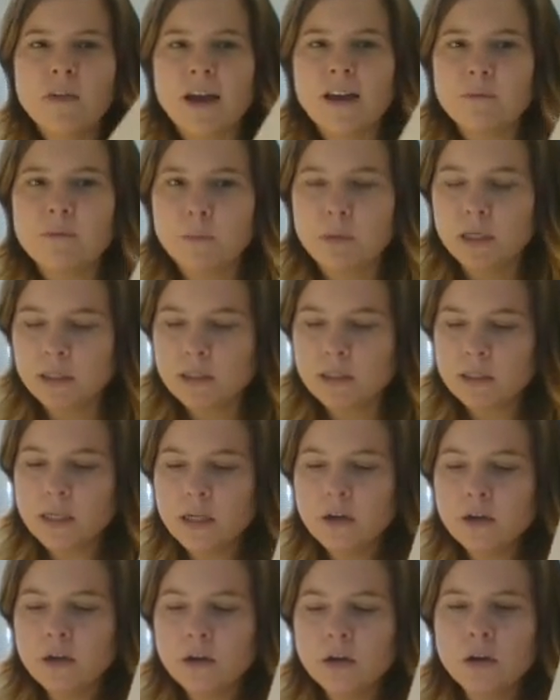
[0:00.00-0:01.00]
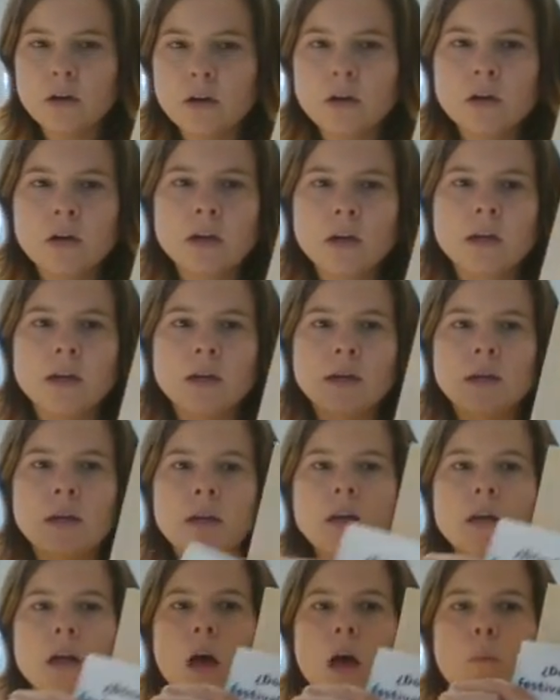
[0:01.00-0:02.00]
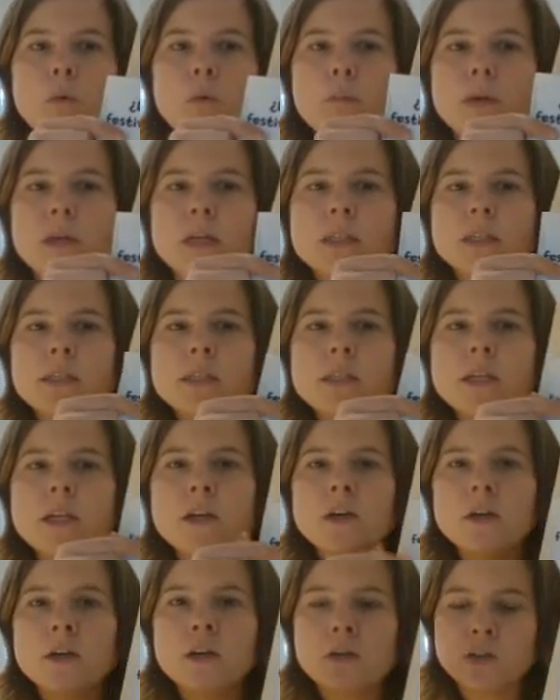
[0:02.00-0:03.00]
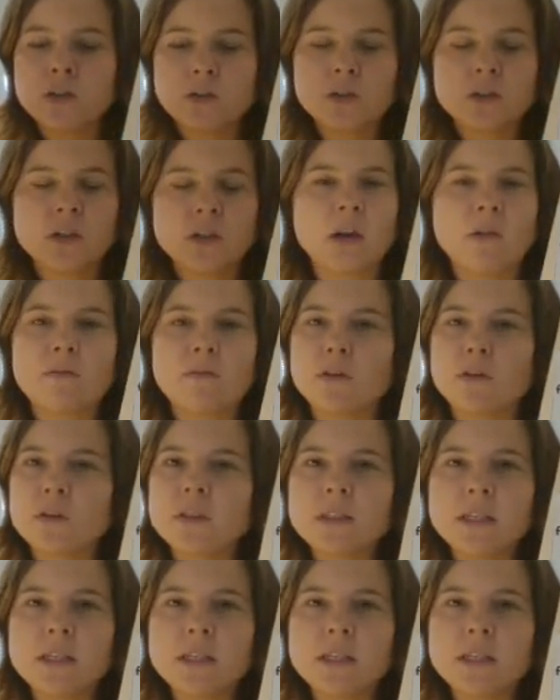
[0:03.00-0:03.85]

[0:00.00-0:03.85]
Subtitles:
5 minutes here, couple minutes here, just looking for